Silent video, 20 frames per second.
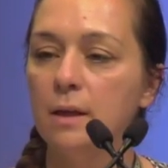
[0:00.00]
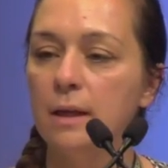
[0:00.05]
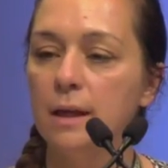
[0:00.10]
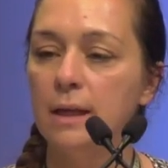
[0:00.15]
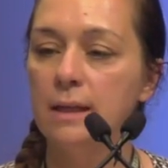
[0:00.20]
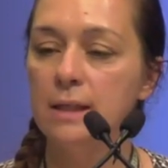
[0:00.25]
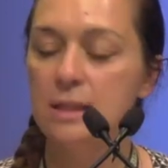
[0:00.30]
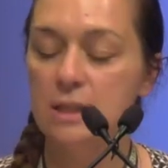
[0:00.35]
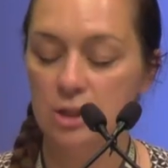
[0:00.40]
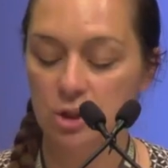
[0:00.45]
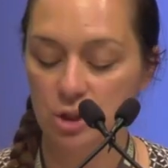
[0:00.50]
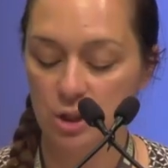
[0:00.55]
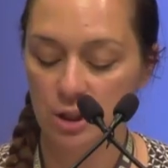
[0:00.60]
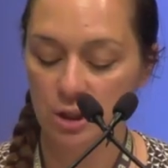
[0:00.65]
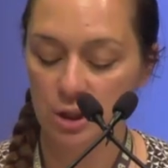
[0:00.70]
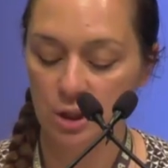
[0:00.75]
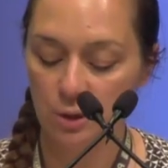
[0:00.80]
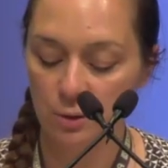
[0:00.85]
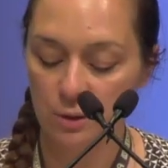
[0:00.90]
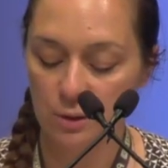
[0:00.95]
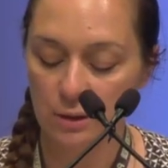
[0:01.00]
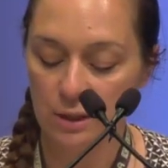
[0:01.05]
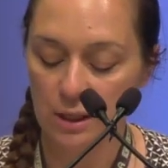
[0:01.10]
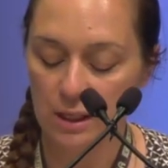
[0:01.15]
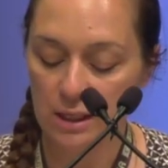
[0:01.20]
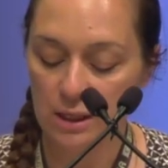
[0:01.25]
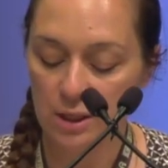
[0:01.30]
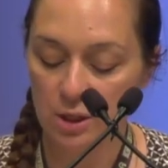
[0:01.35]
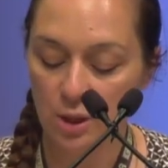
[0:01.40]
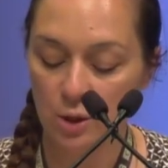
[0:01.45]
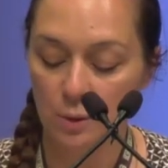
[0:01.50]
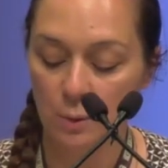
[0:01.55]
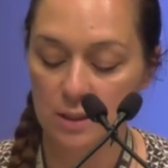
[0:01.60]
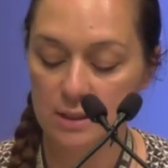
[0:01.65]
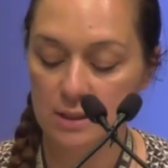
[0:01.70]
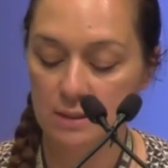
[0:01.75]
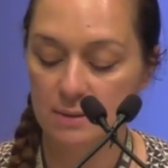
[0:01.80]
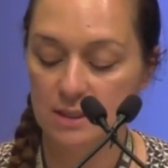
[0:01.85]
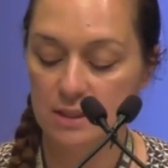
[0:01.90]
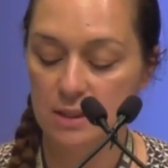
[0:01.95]
In addition, the EU
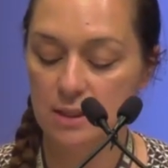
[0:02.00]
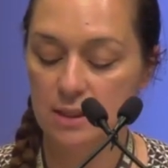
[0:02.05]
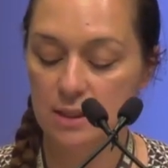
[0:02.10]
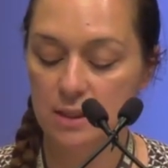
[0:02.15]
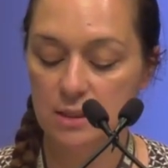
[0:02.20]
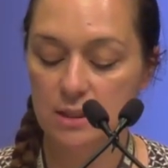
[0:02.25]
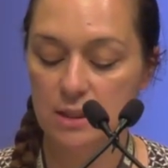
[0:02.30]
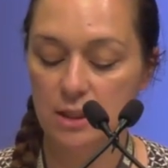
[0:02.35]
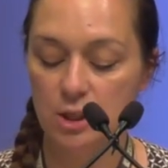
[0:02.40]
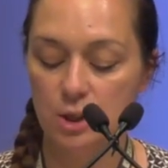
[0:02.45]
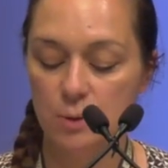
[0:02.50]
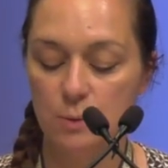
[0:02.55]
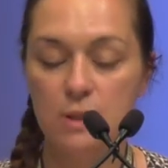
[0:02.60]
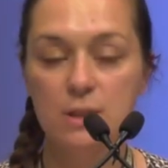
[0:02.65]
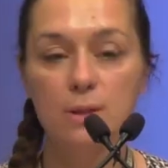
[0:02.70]
has committed to continuing